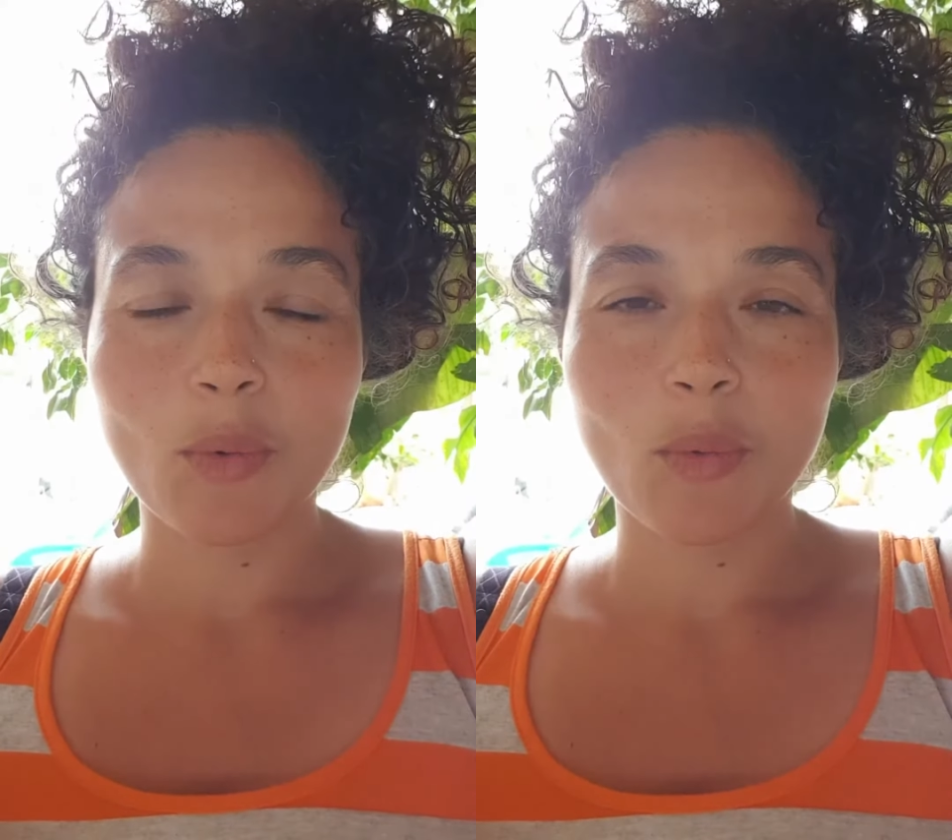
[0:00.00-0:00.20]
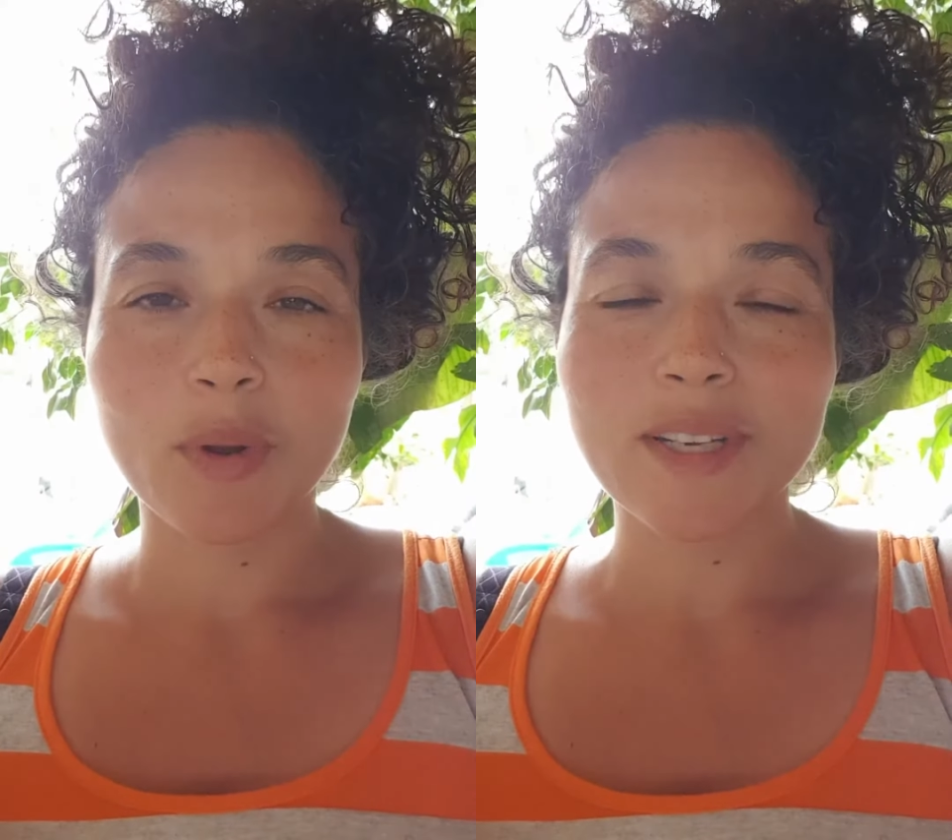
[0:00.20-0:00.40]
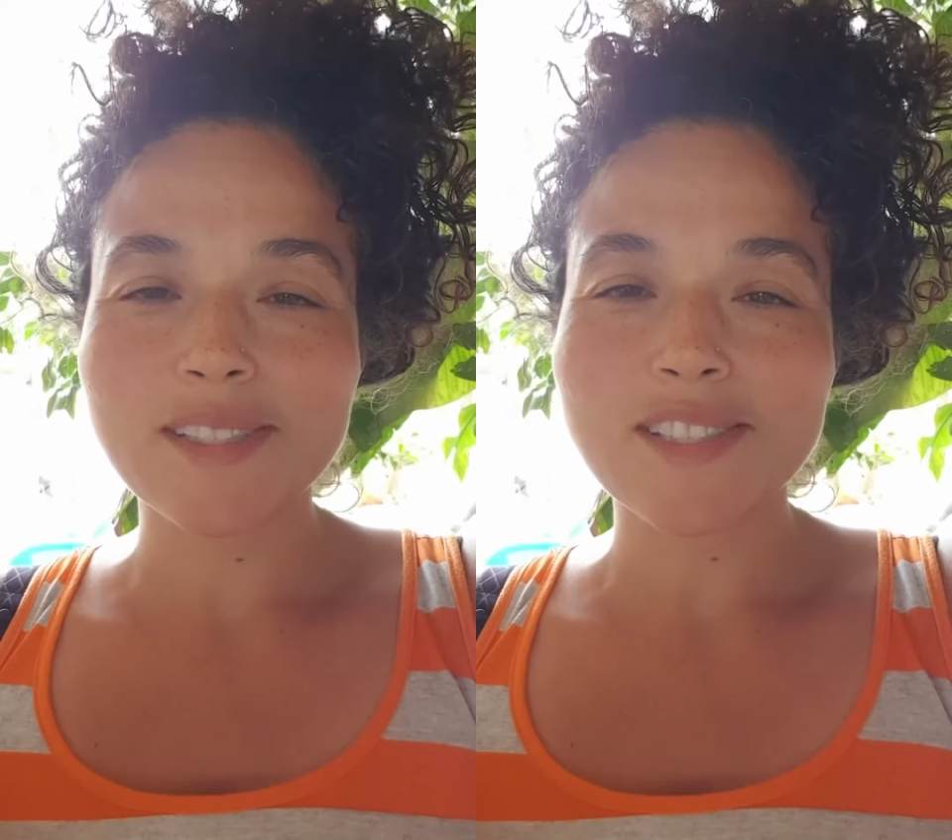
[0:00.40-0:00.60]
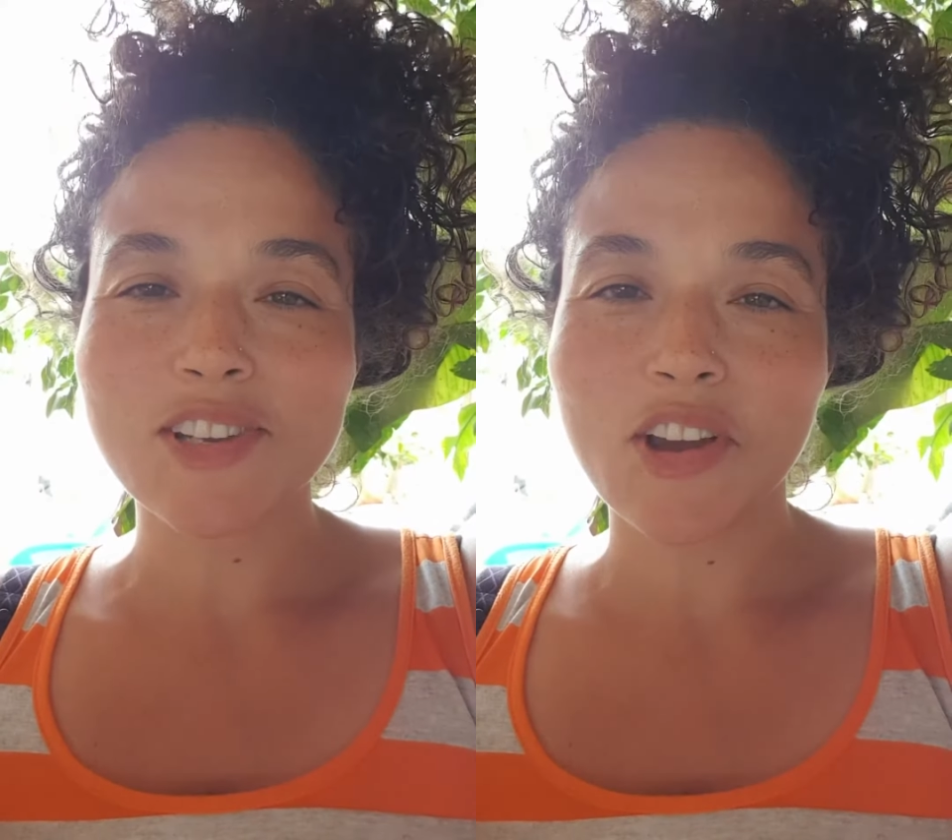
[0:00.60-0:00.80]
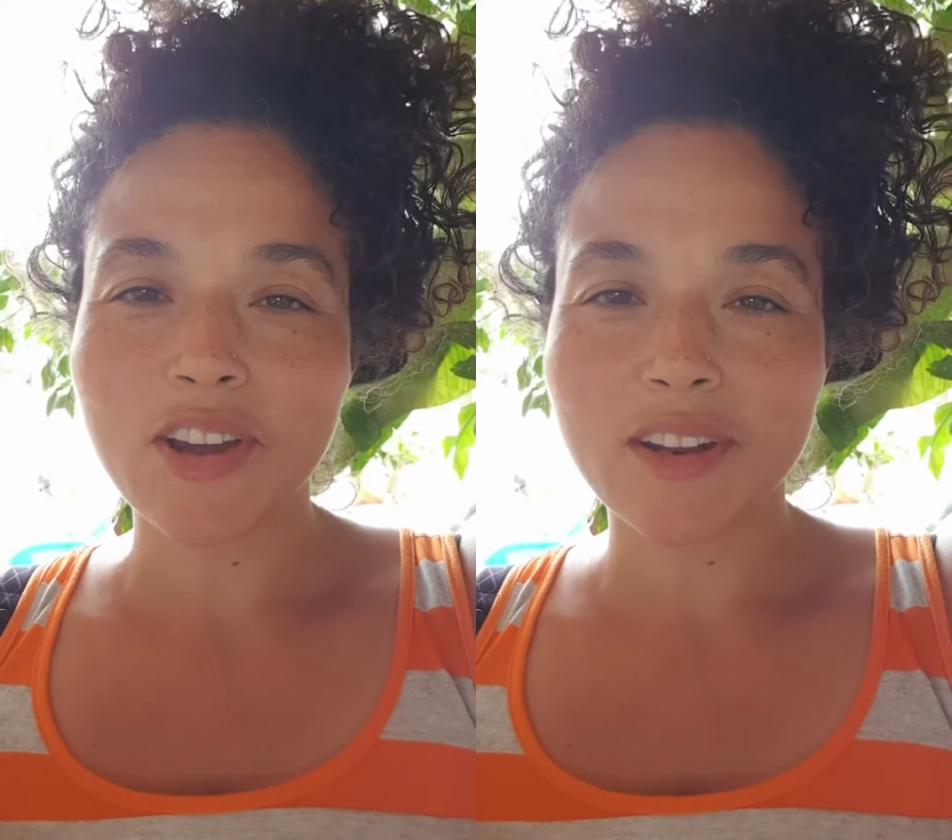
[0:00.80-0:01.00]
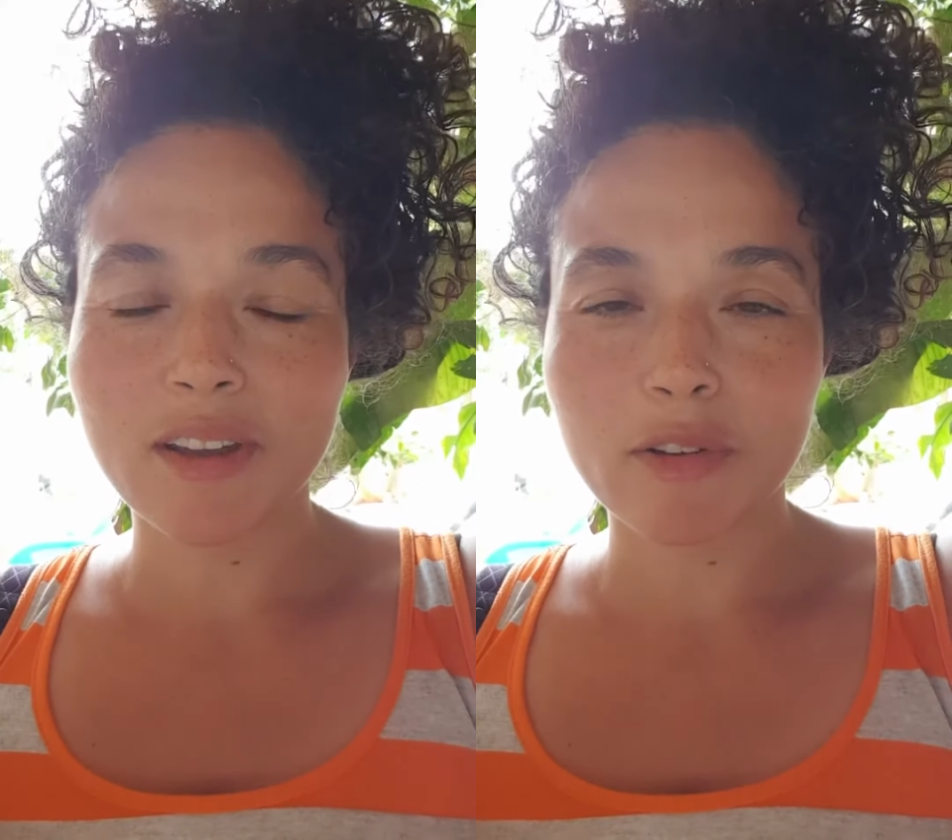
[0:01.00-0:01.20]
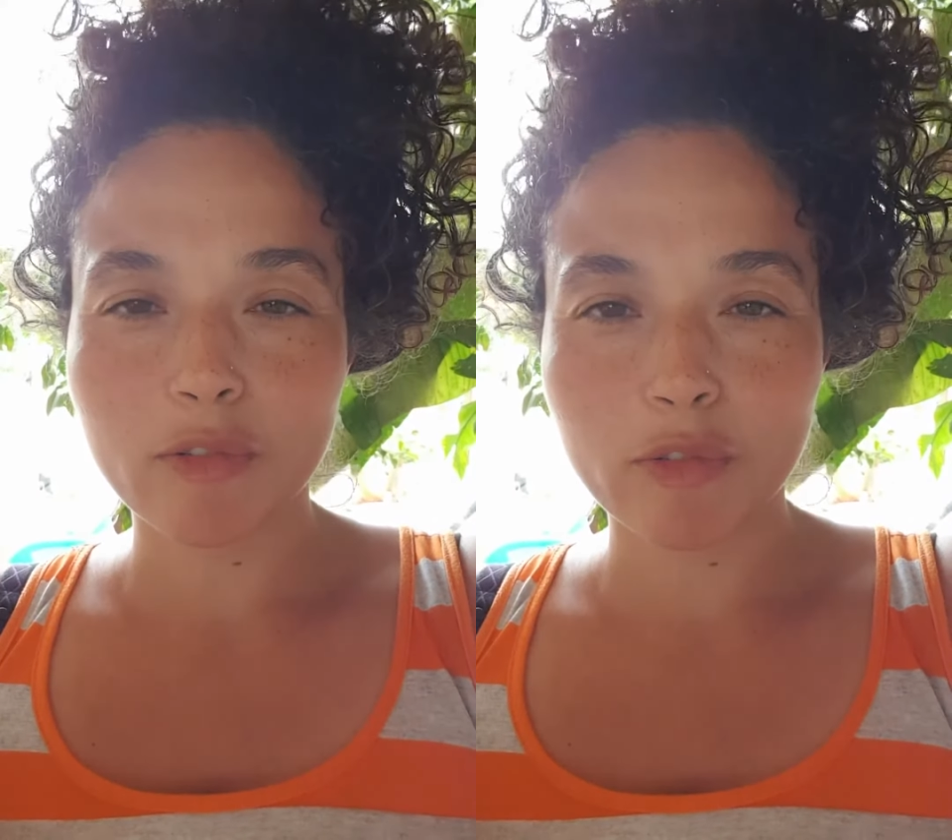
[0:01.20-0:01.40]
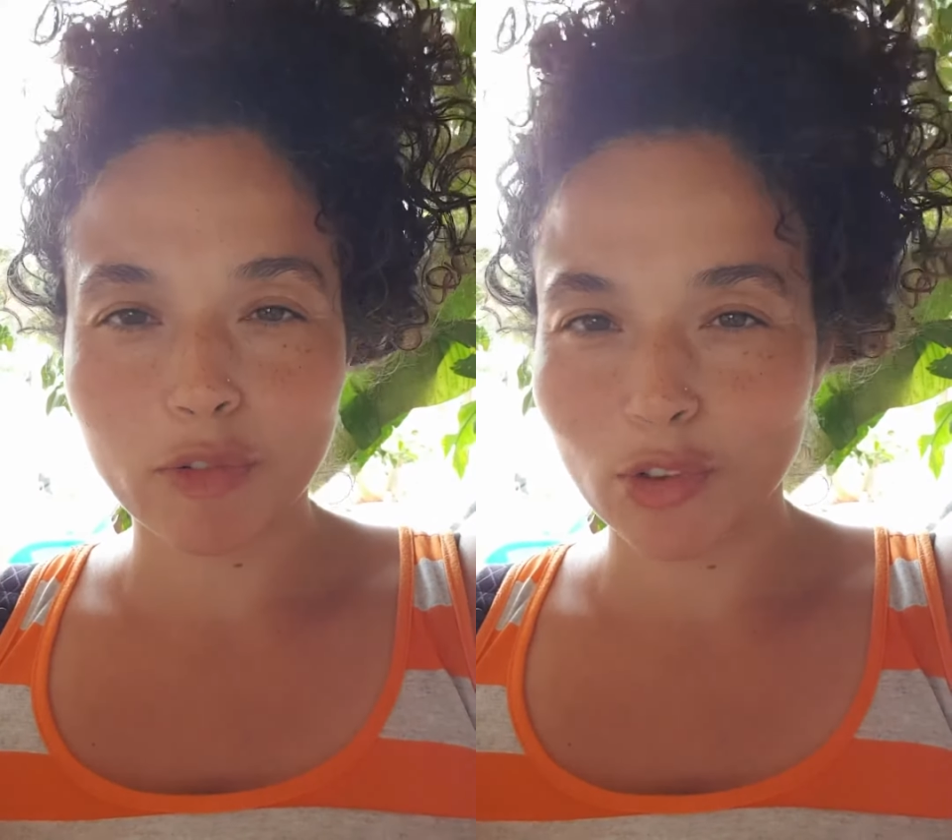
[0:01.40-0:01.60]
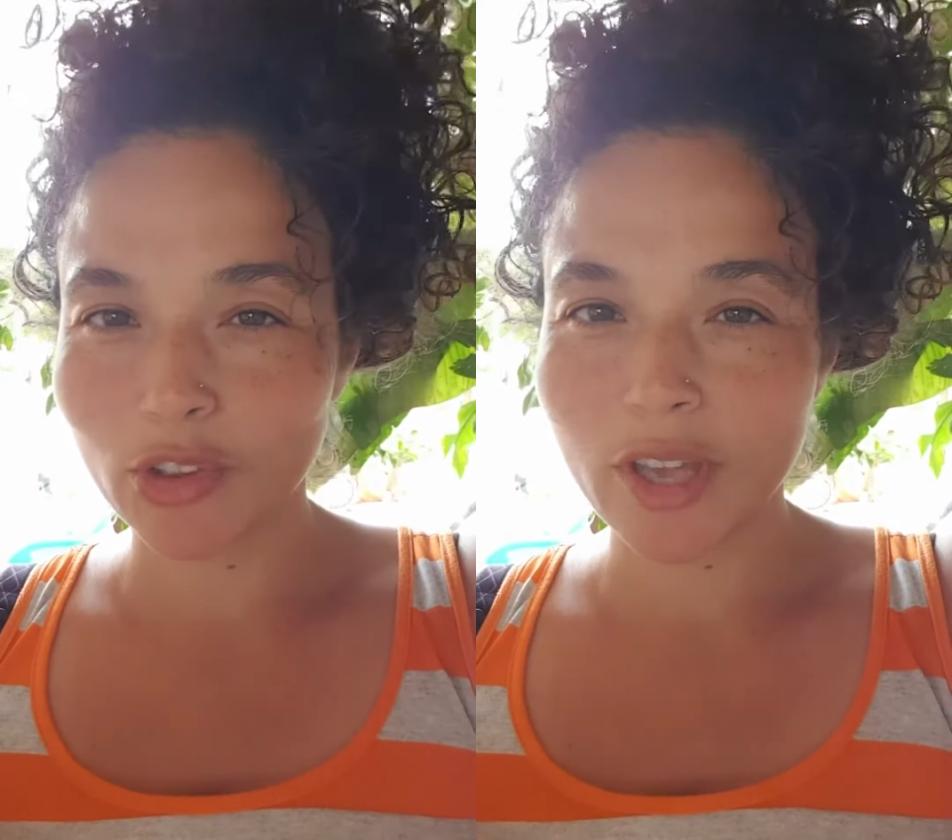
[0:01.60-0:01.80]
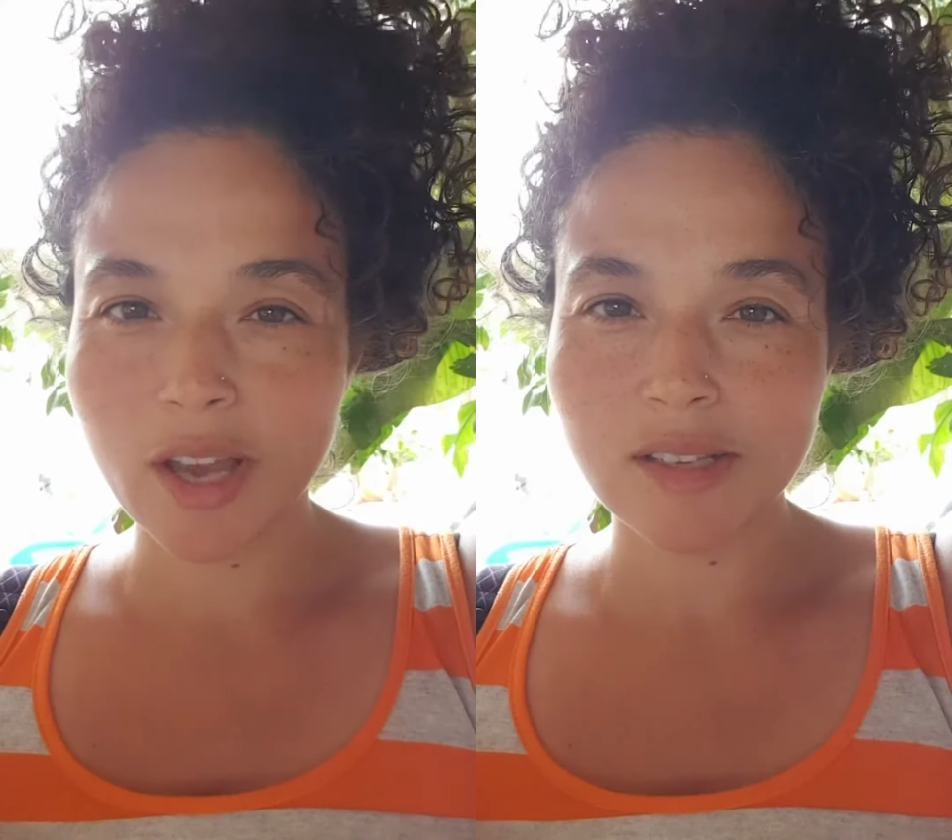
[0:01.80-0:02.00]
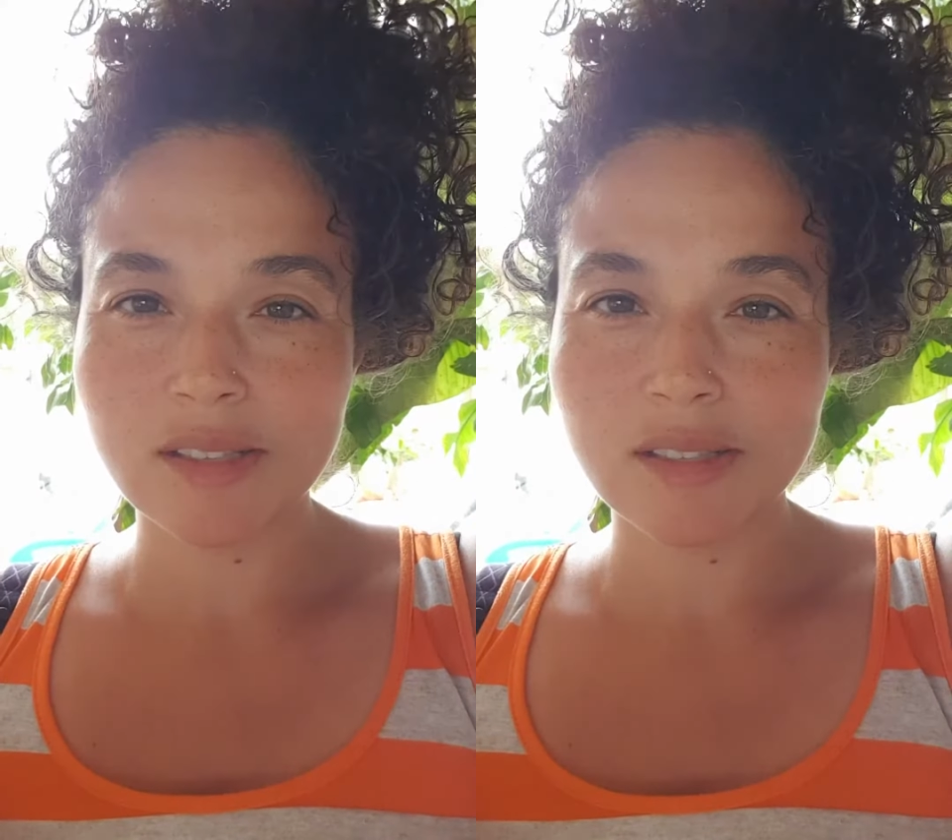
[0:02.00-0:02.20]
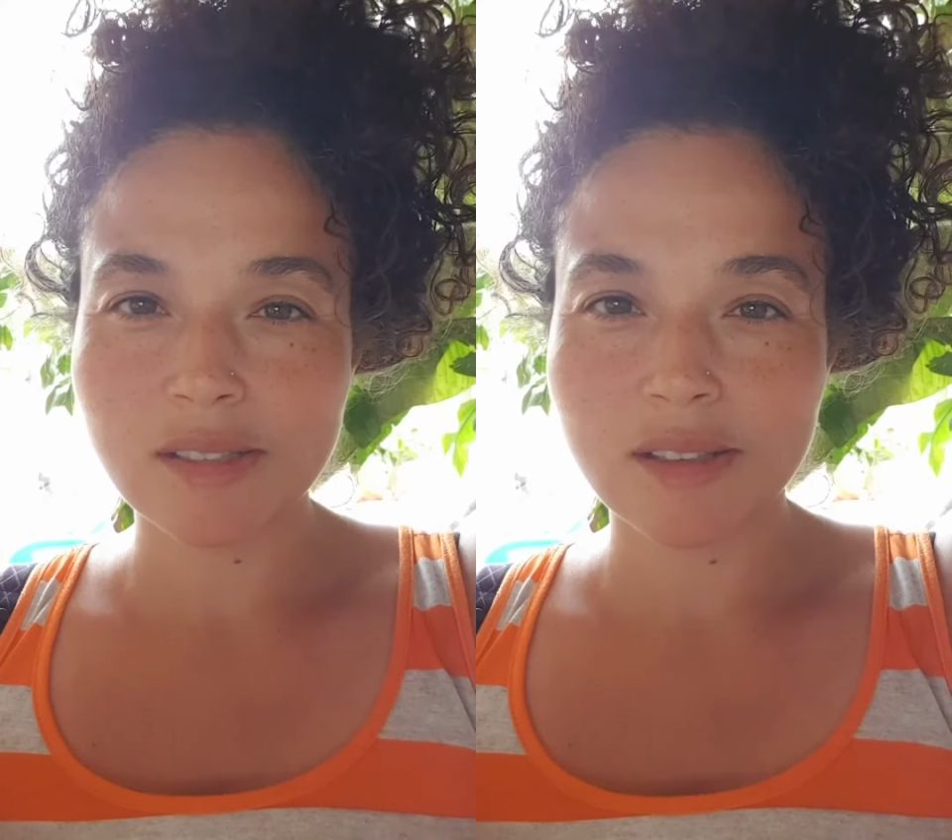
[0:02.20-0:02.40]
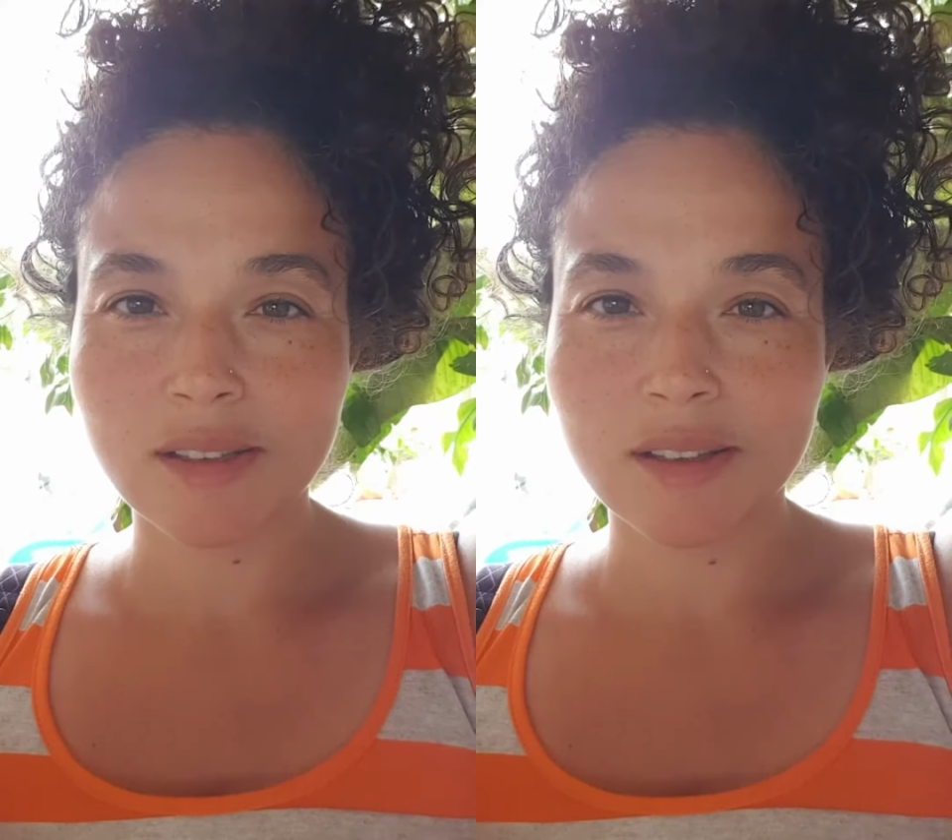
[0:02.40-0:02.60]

when it's not a full yes,